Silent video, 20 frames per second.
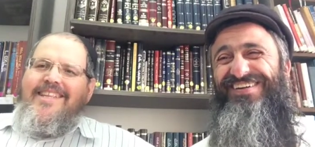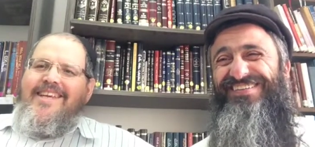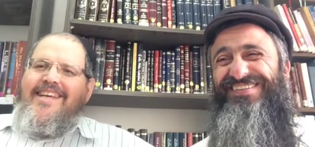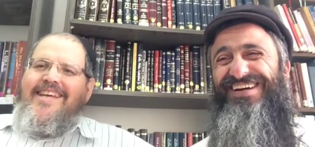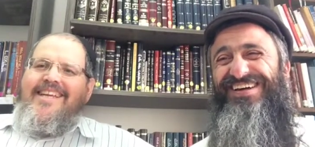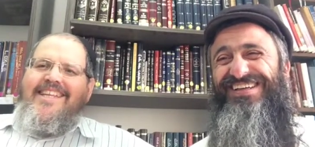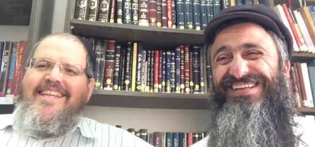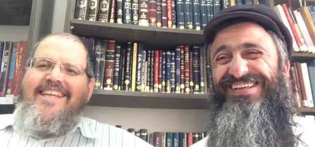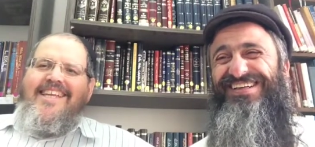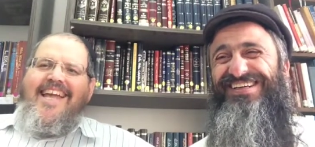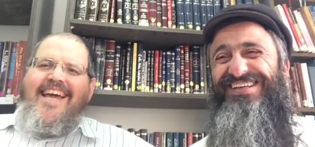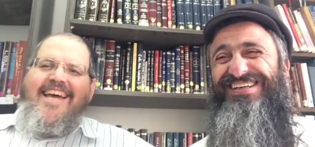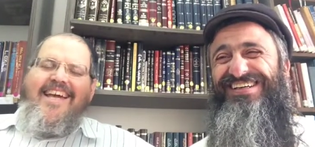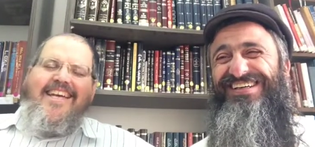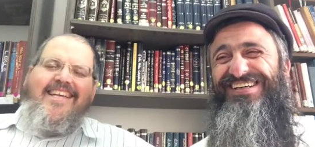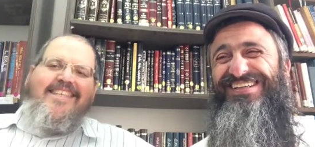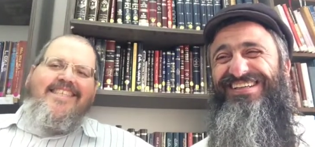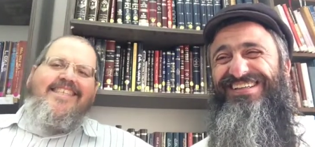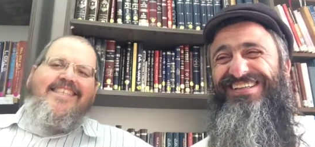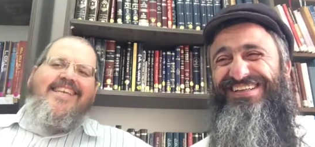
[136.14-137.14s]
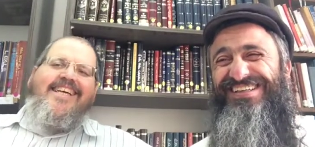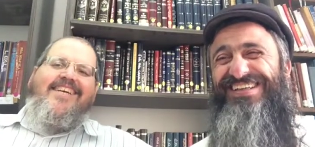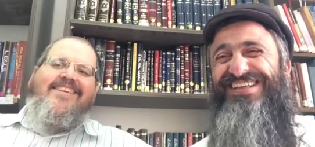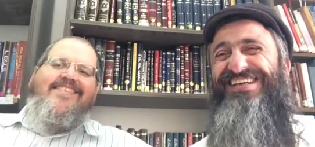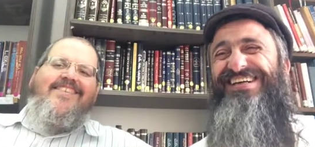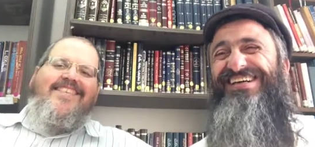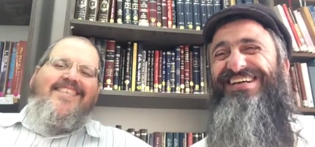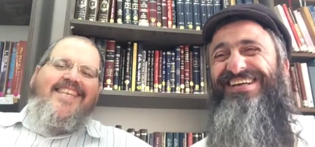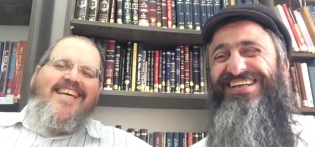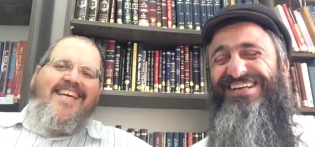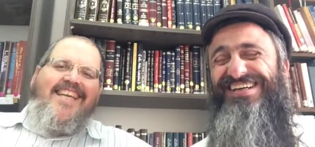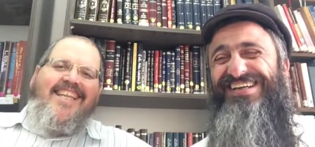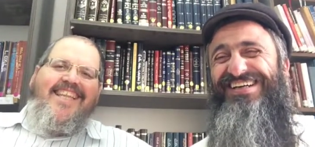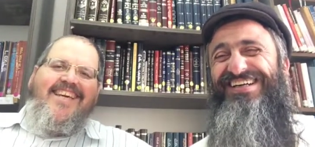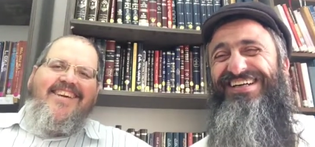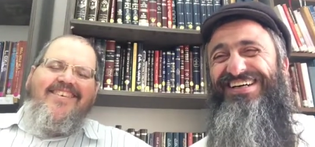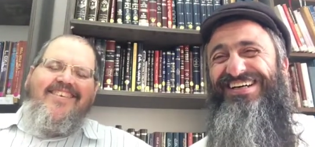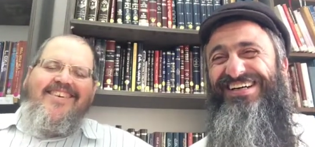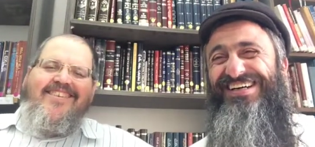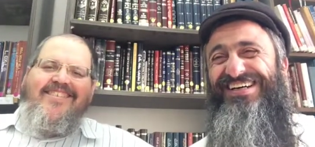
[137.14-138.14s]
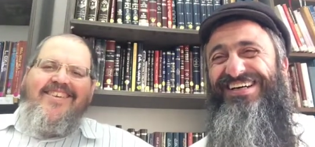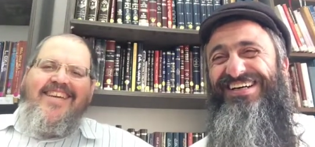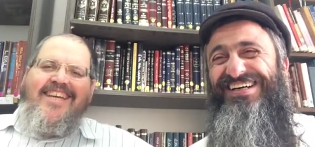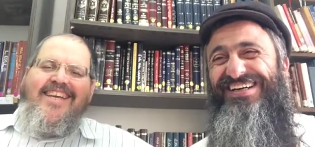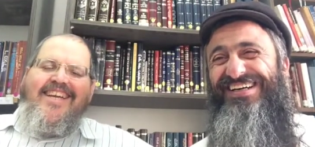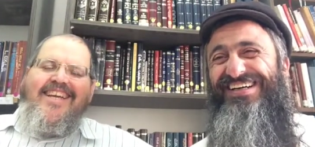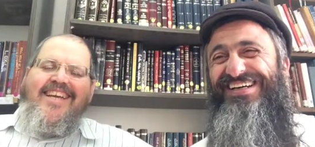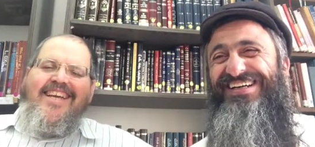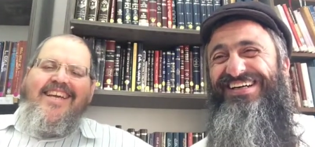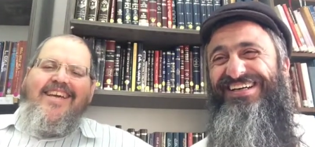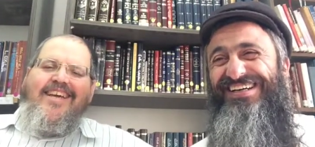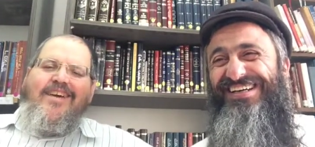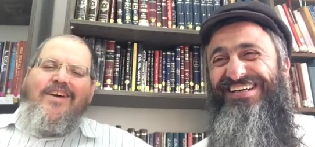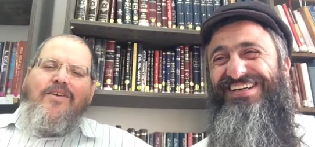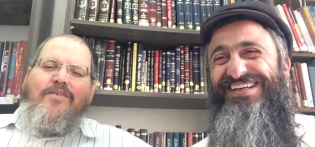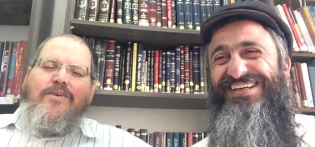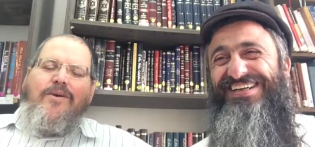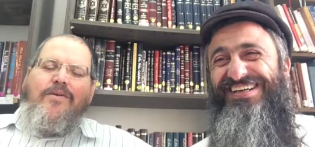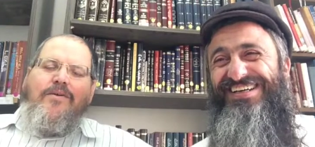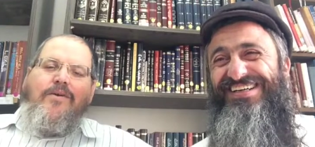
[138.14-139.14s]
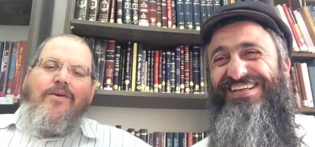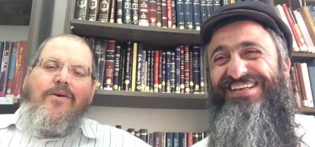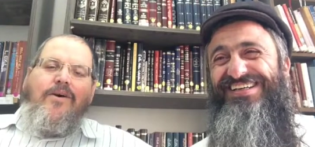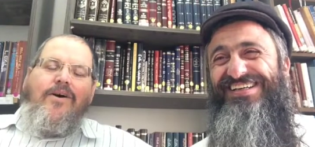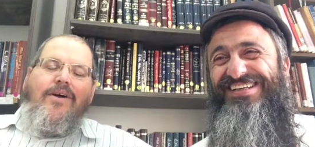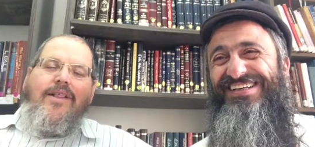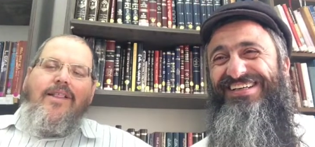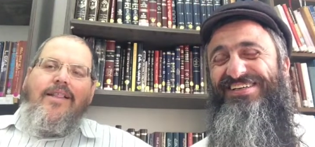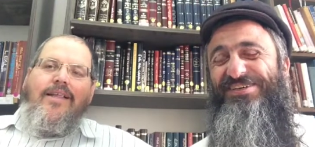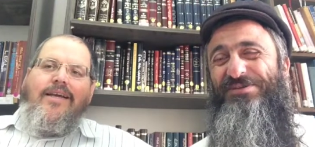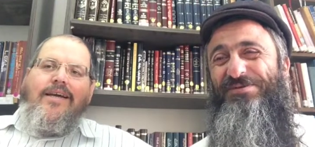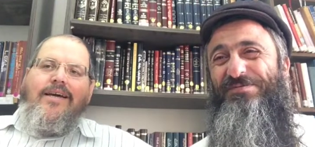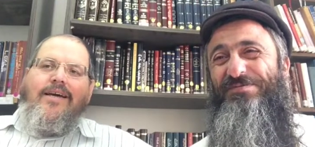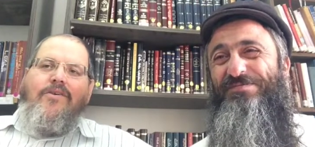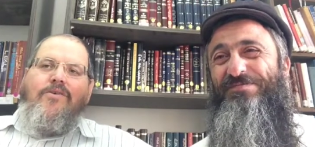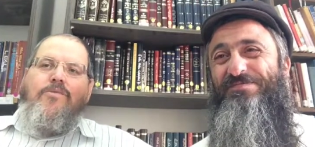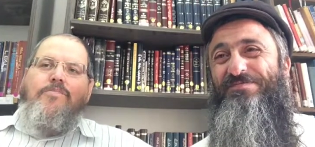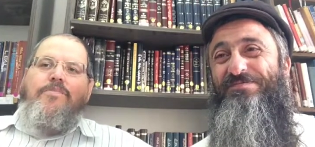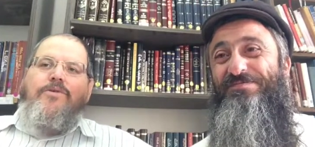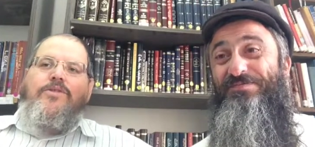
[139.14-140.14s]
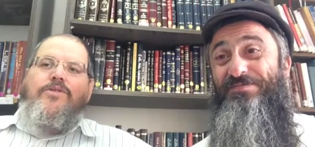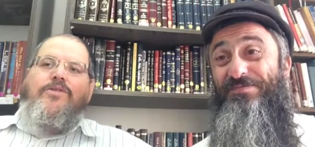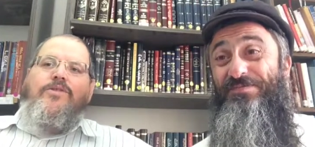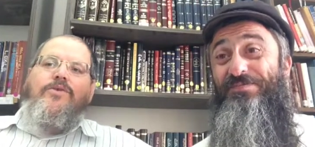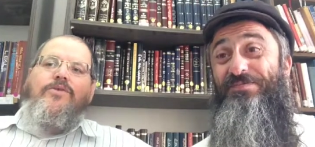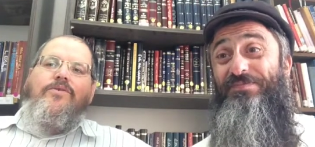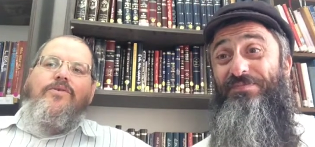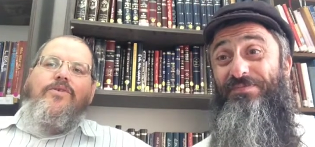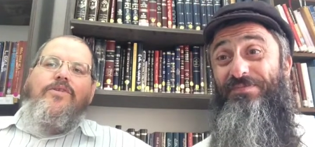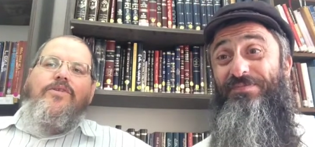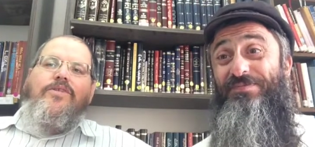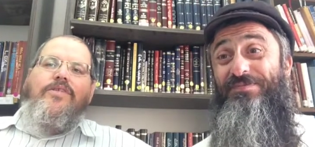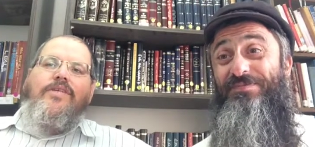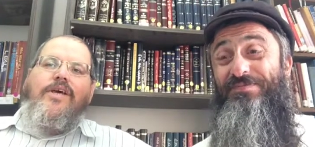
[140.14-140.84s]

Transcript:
Speaker 1: no, right. the days. That was it. That we we were all a group of students.